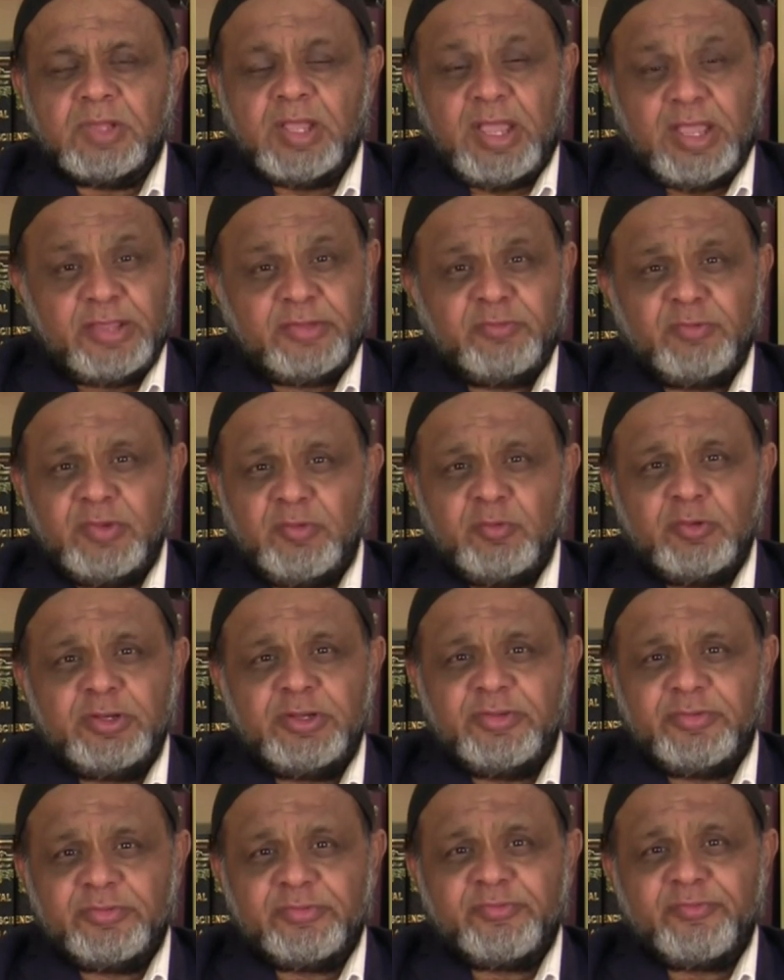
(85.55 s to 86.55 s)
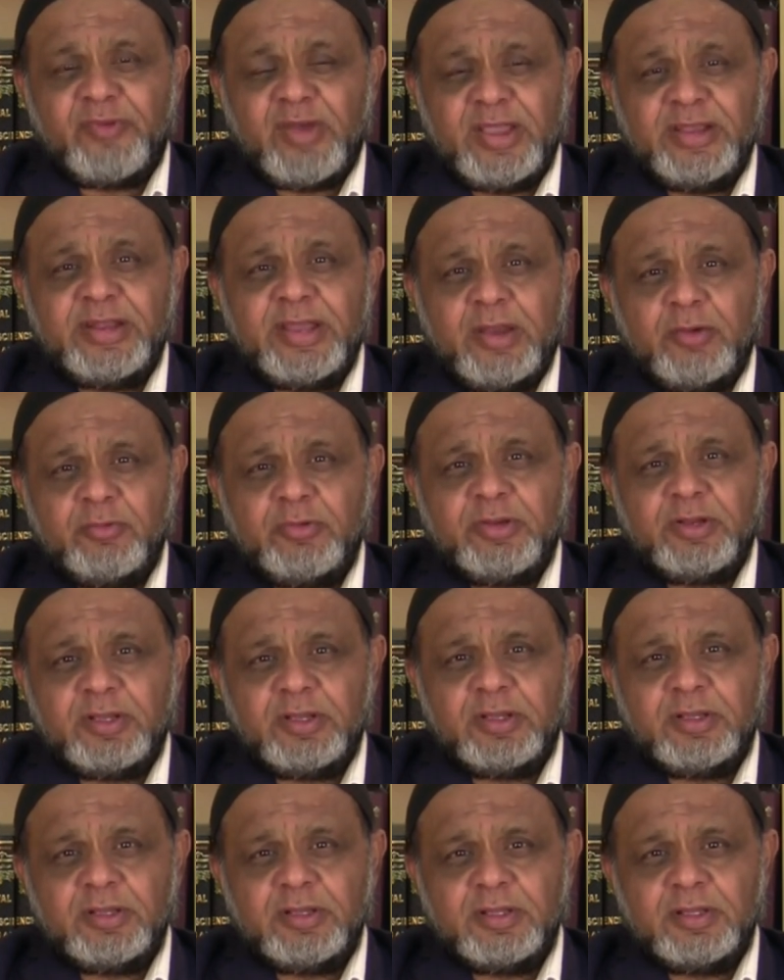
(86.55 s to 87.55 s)
as we would just find out
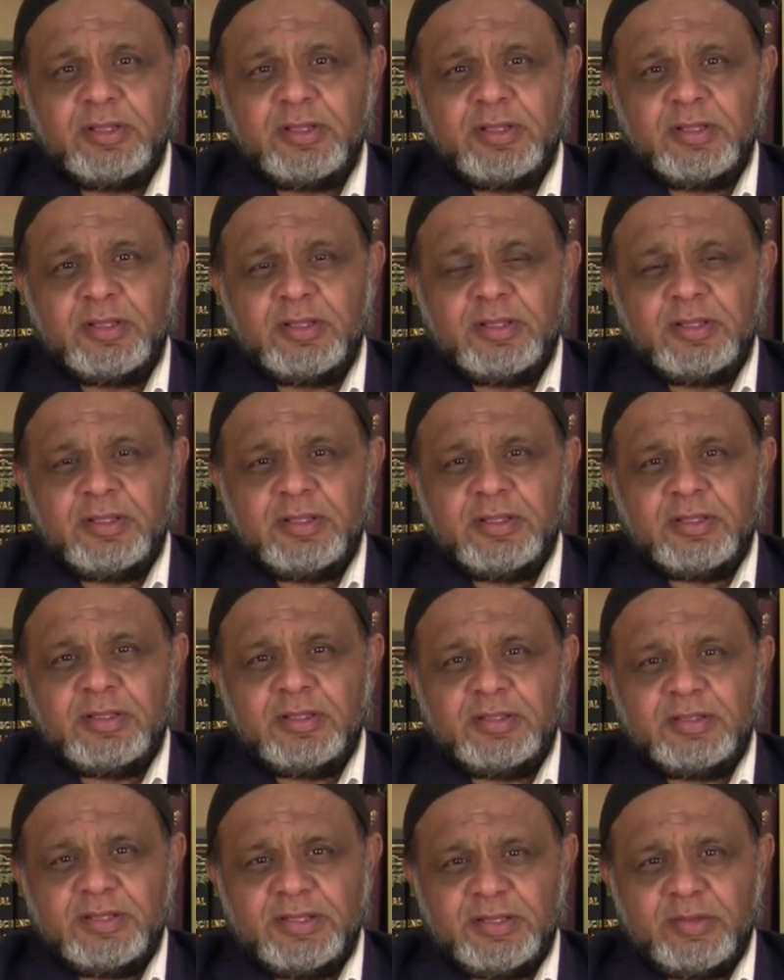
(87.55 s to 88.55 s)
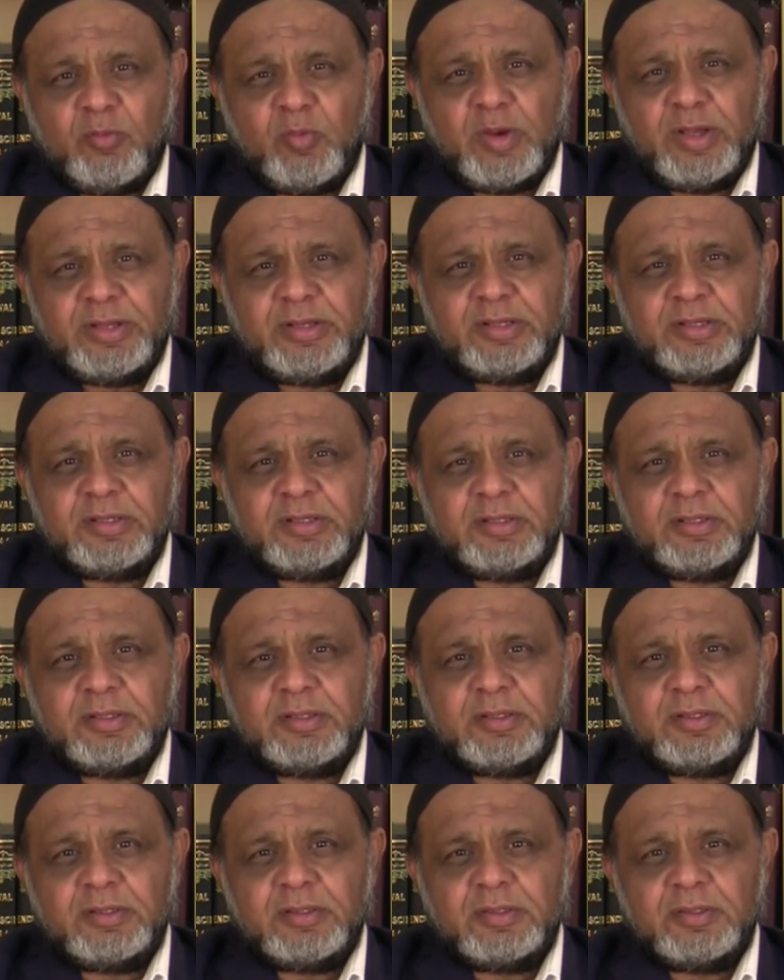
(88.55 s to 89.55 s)
that the one
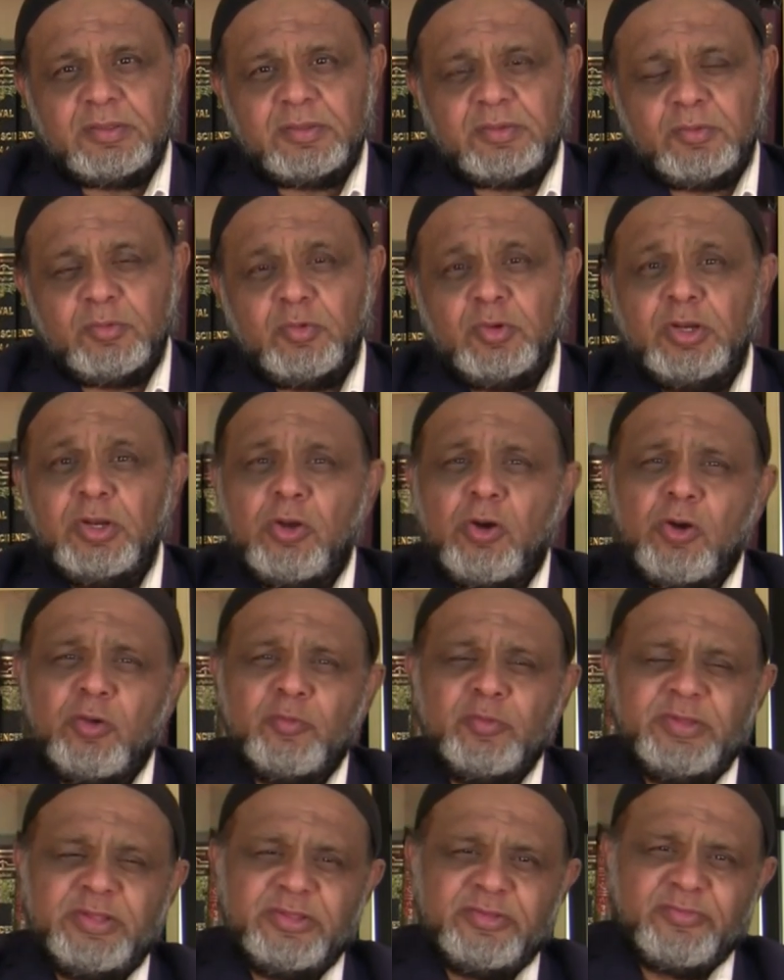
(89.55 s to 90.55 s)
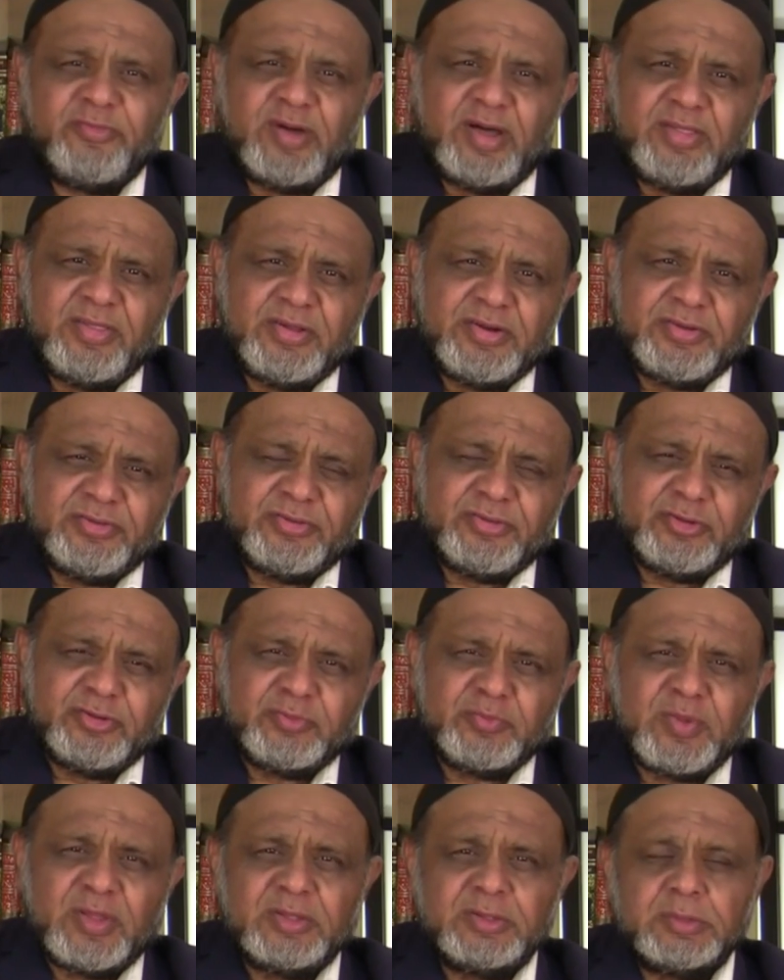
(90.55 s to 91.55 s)
who along with his father is
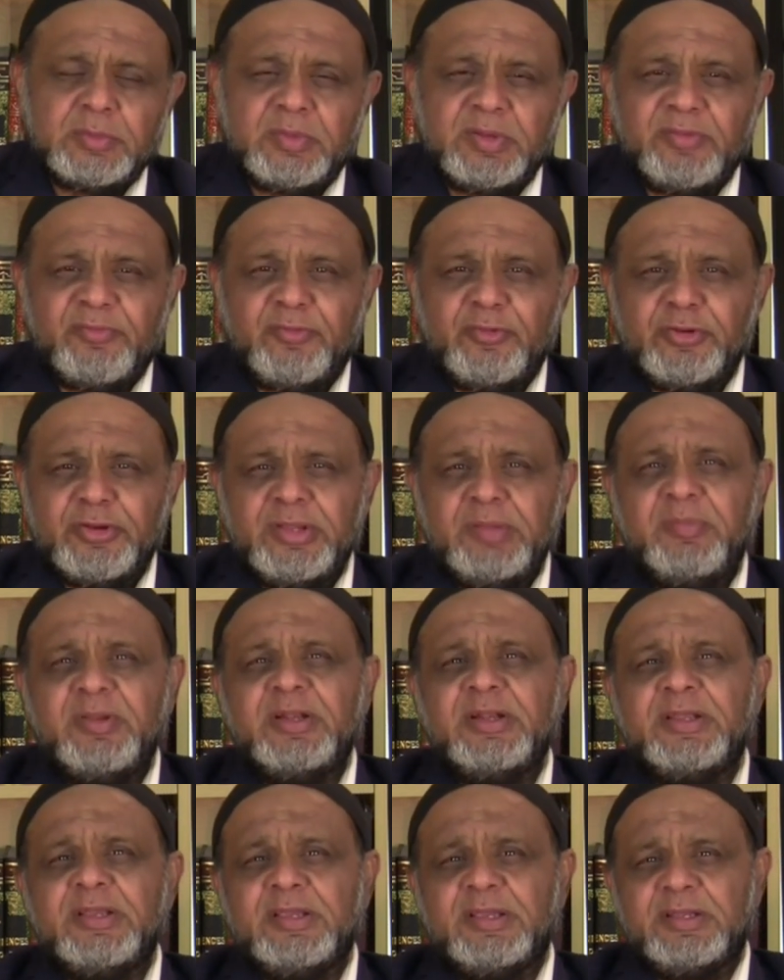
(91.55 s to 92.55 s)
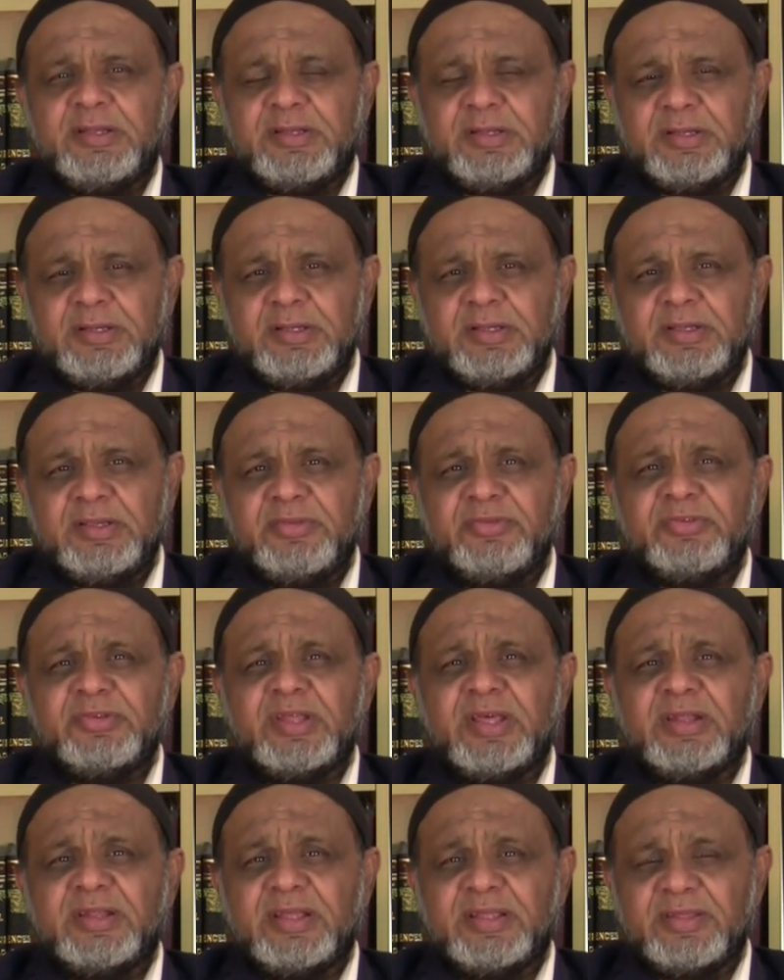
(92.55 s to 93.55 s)
responsible for rebuilding it is
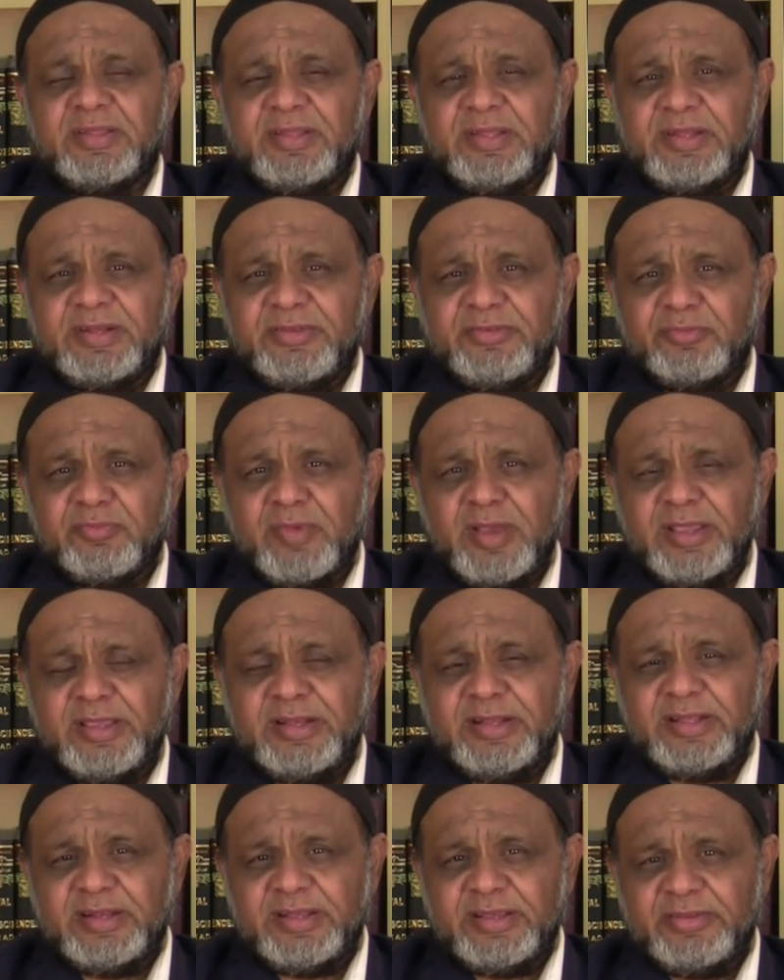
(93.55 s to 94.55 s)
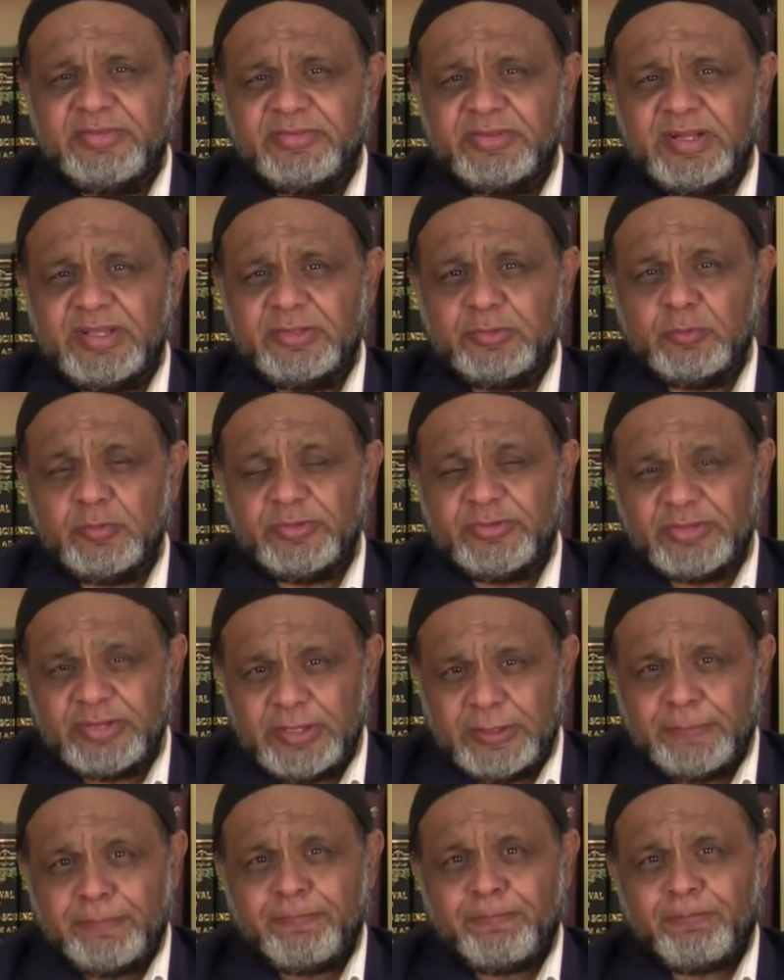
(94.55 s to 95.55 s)
none other than Ismail alayhi salatu
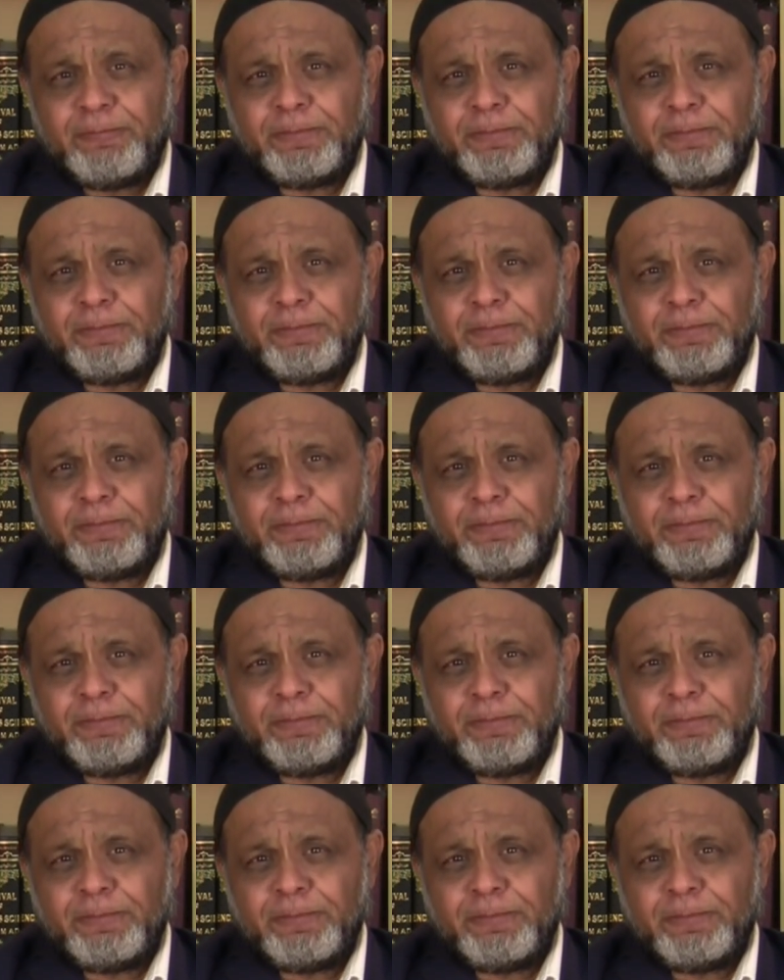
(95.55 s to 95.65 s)
wasalam.